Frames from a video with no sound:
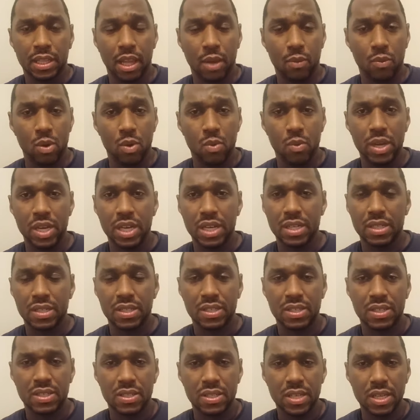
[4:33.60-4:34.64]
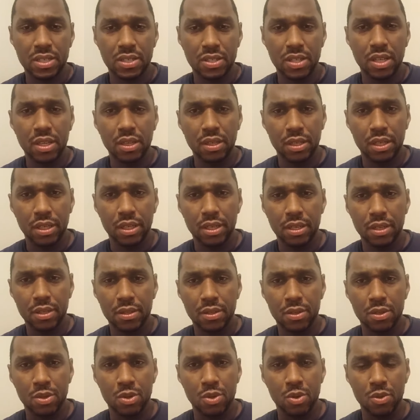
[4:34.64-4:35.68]
that when we consistently
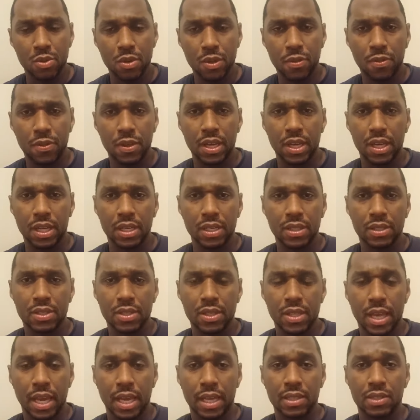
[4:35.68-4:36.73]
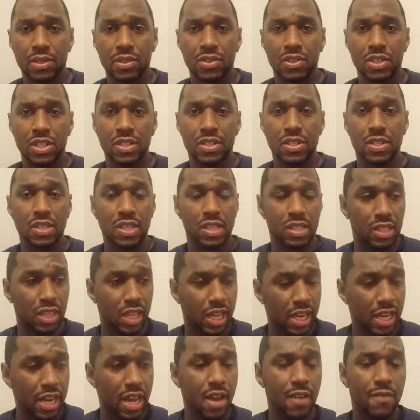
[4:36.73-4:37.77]
do the things that Jesus has
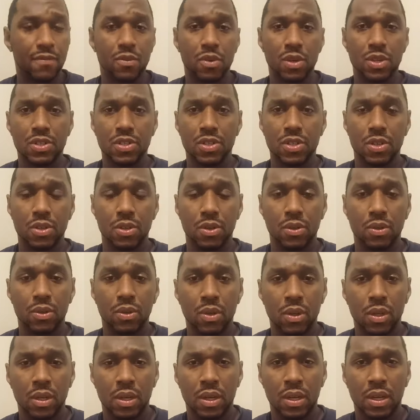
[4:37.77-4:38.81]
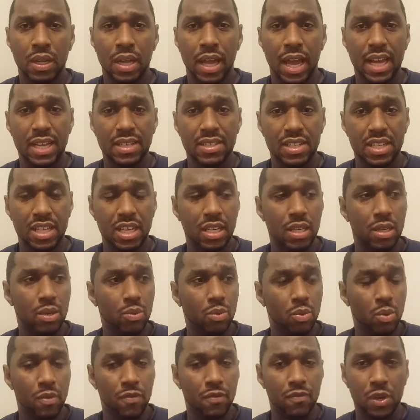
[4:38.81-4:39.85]
laid out for us to do, as he
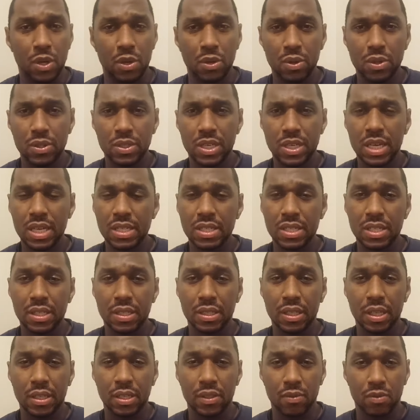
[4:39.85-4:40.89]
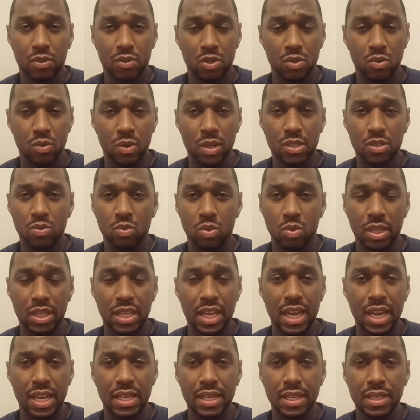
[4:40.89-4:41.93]
reveals us and to us what
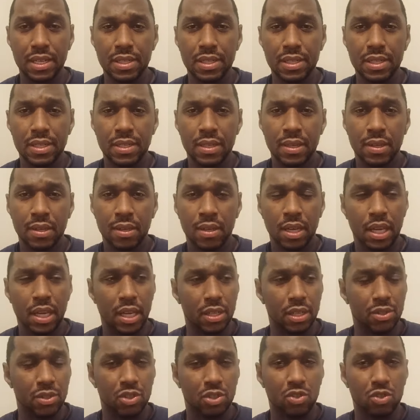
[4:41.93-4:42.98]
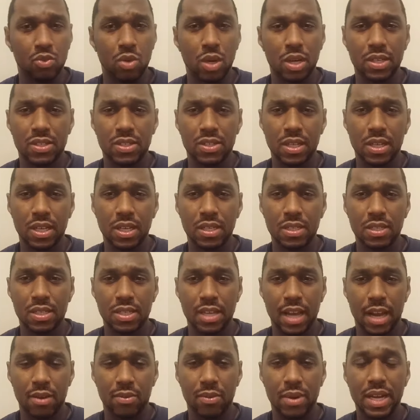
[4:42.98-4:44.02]
that is, he instructs us,
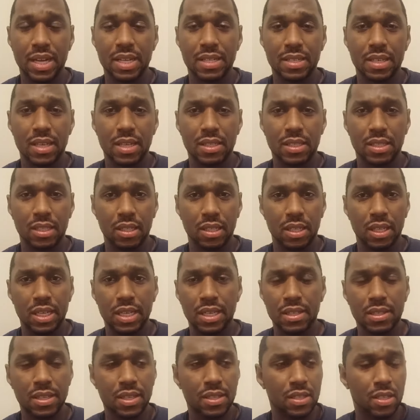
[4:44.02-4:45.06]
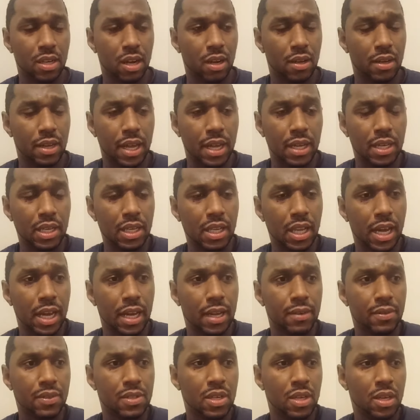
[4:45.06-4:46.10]
directs us, and leads us in our daily
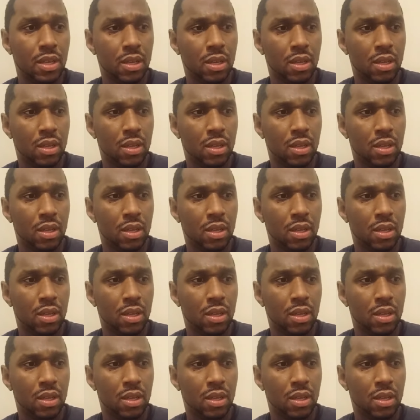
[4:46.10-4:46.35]
lives.